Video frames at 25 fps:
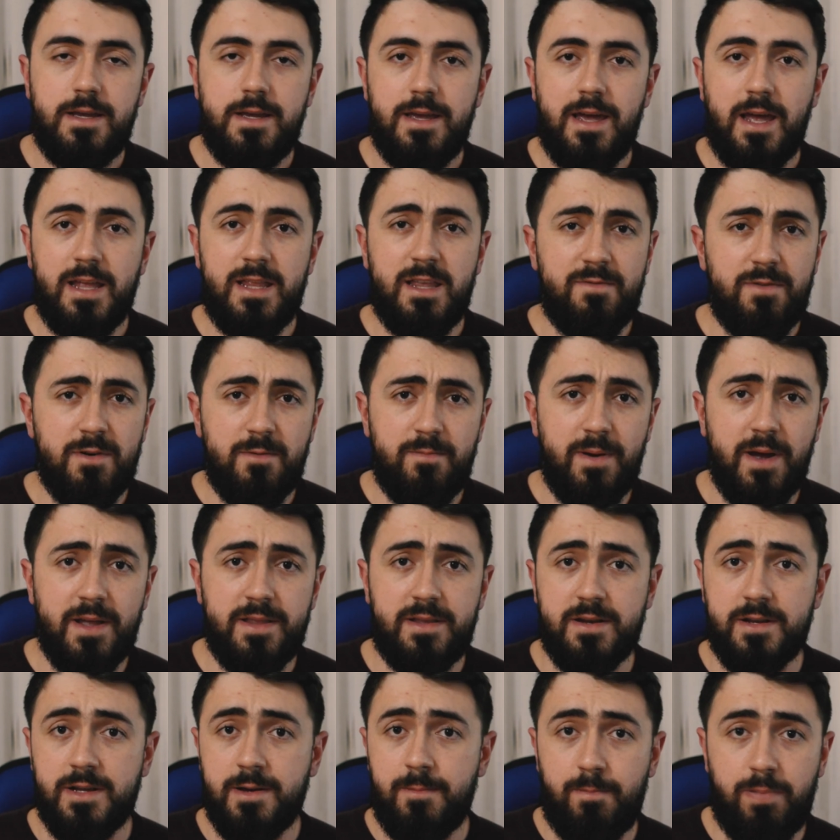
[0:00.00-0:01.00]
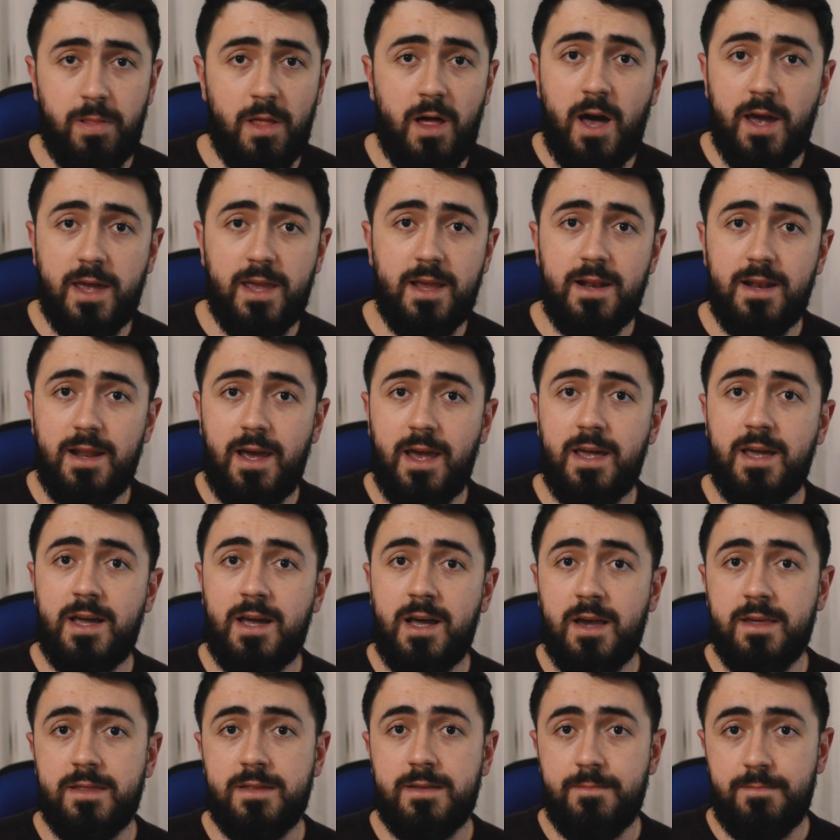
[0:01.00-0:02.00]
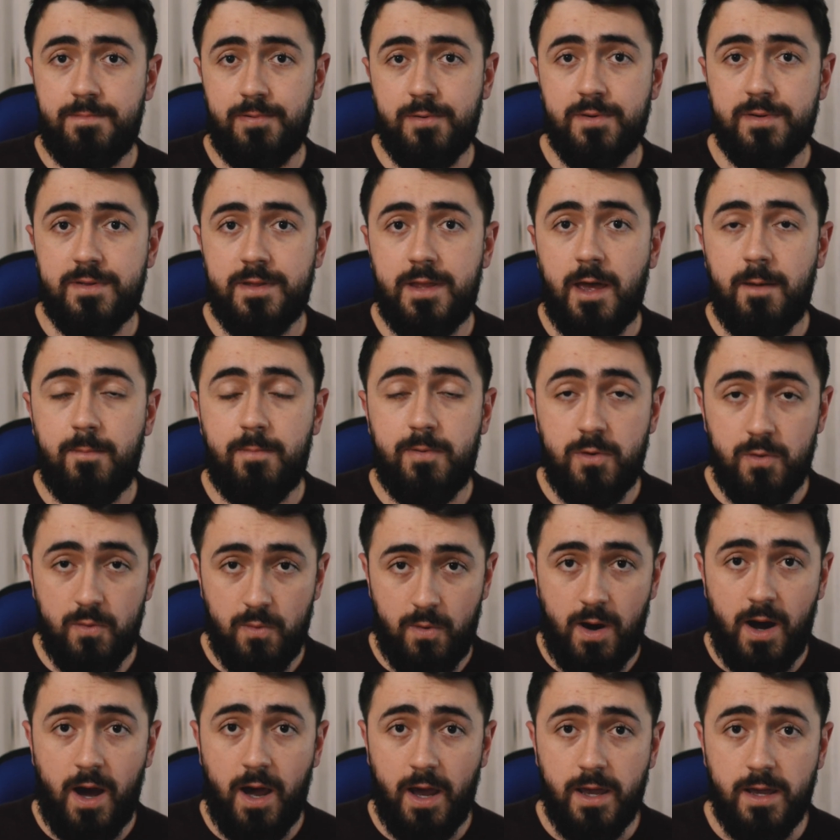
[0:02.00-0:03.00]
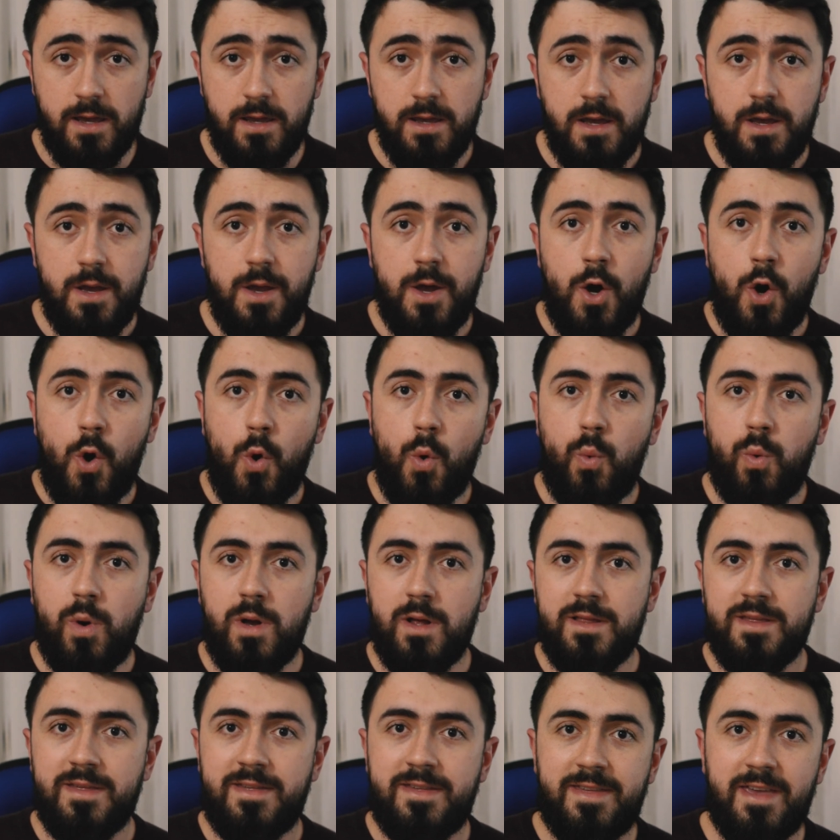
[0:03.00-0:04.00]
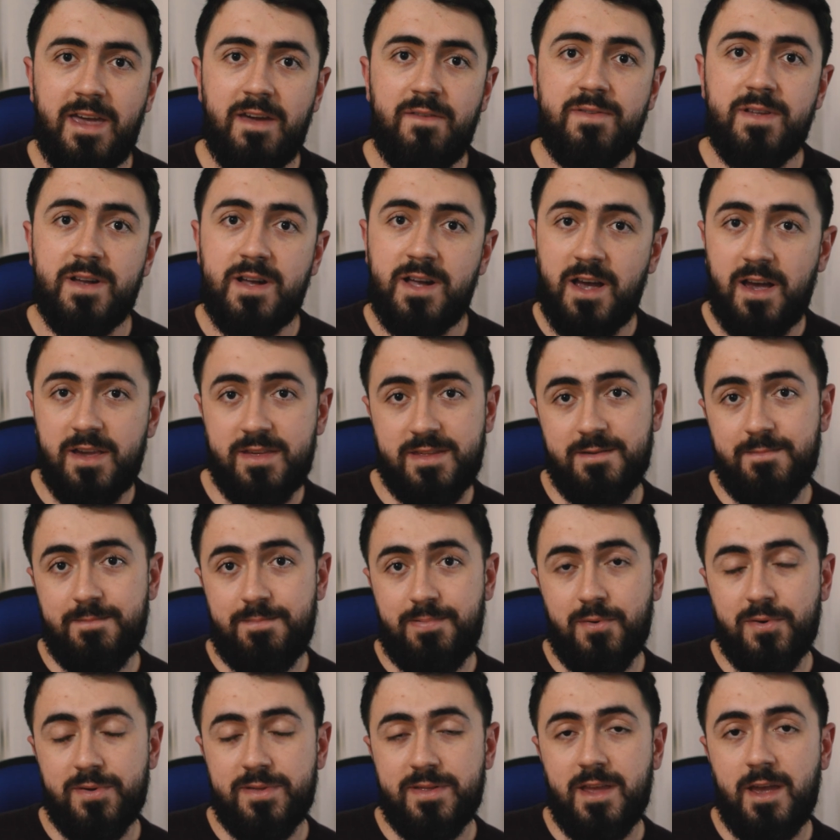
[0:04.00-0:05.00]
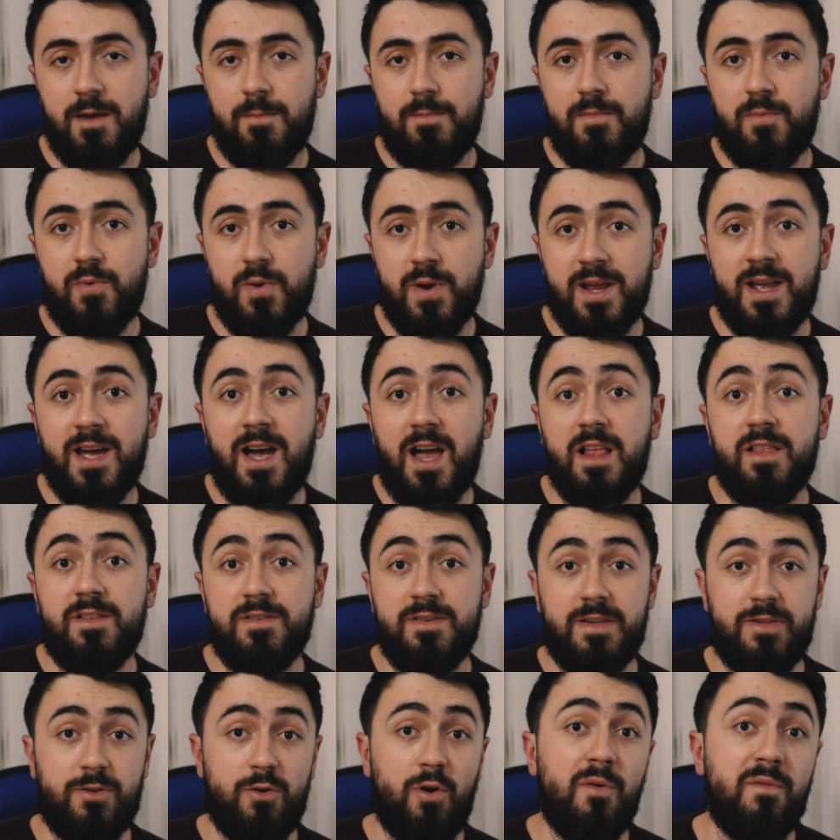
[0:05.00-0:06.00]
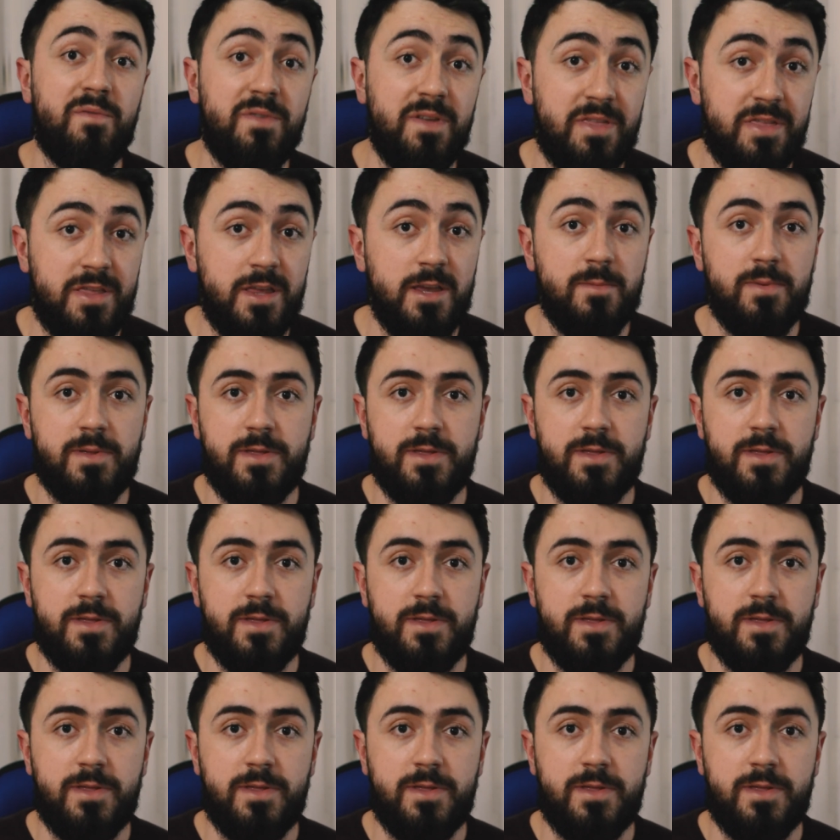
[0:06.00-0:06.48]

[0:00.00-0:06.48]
And even better, a plugin like custom post type UI will save the custom post type regardless of the theme.